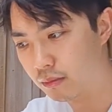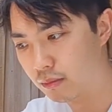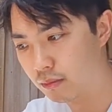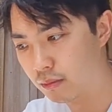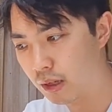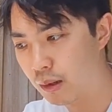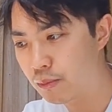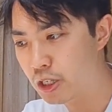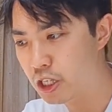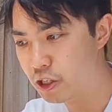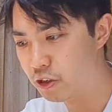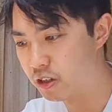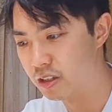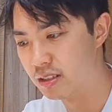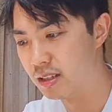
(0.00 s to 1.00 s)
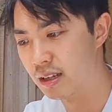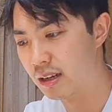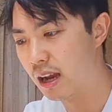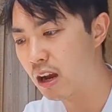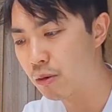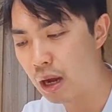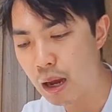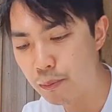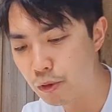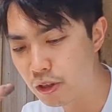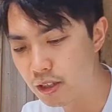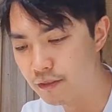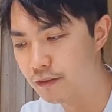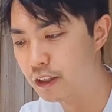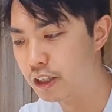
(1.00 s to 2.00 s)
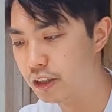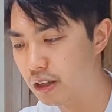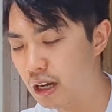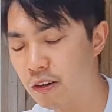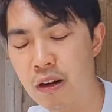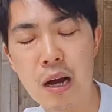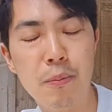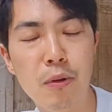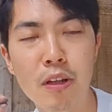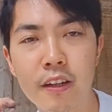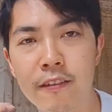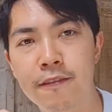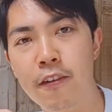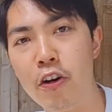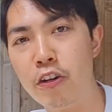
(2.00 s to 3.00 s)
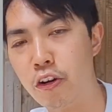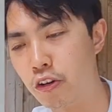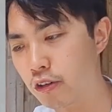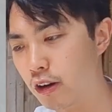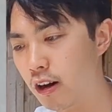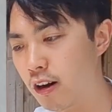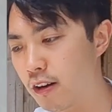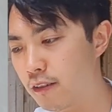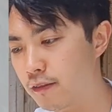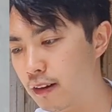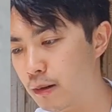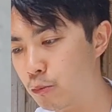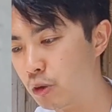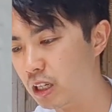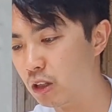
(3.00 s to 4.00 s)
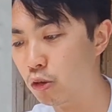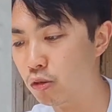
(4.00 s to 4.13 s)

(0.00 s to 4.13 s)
curious. So I'll upload a photo of what it looked like